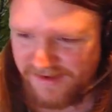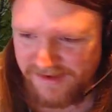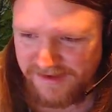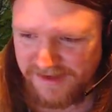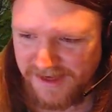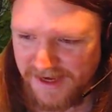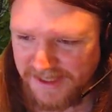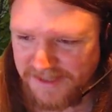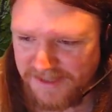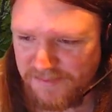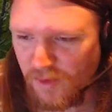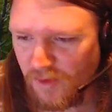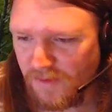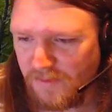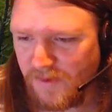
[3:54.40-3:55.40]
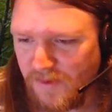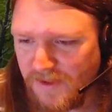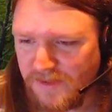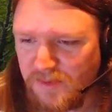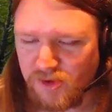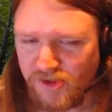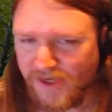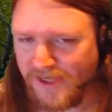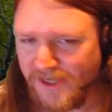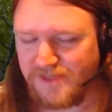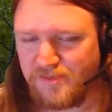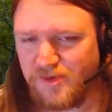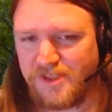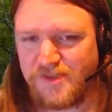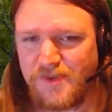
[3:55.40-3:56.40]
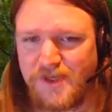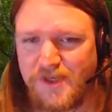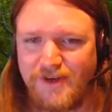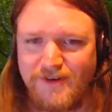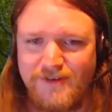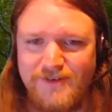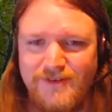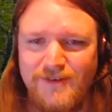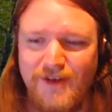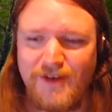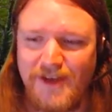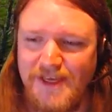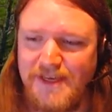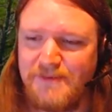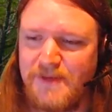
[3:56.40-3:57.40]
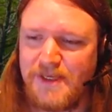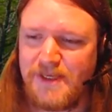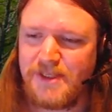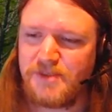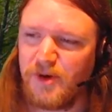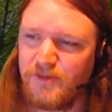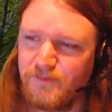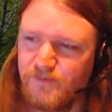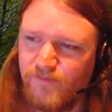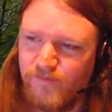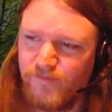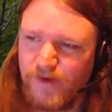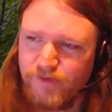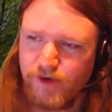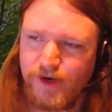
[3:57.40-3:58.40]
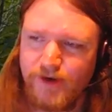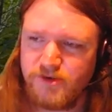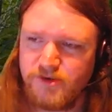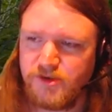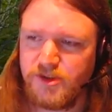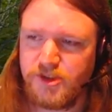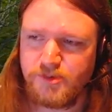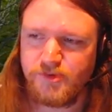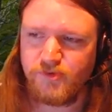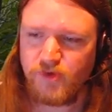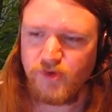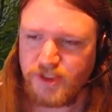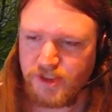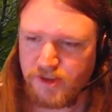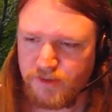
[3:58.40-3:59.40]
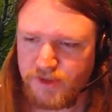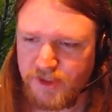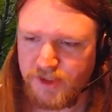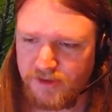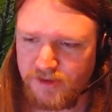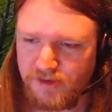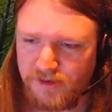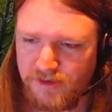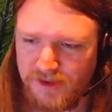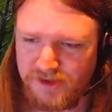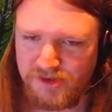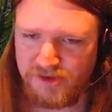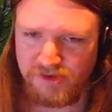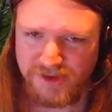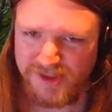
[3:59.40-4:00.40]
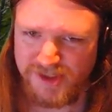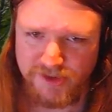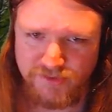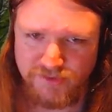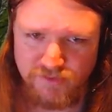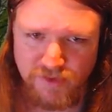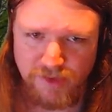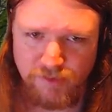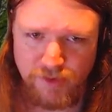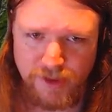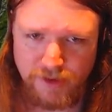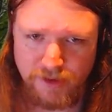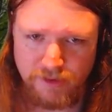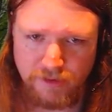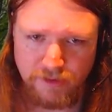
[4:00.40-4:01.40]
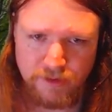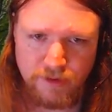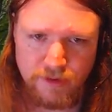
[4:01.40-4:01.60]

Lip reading: Yeah, his poor trait is pretty sweet. Like he is my favourite character in terms of writing, I would say. Like Durant's just really, really good. Hey.